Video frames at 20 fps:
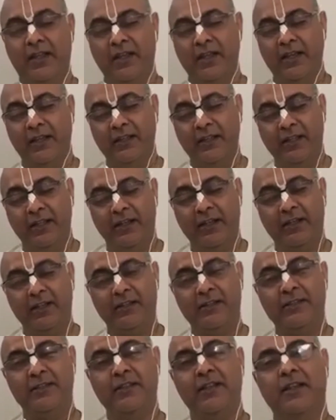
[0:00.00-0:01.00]
And
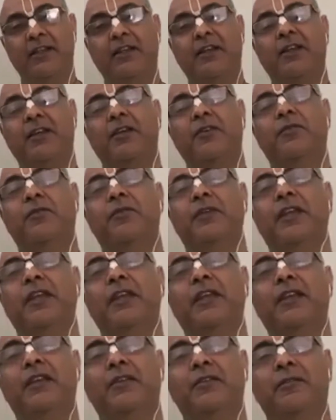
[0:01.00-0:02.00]
thus,
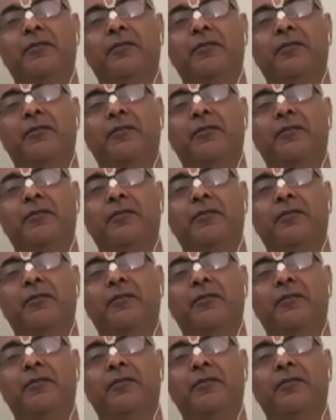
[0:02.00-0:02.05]
we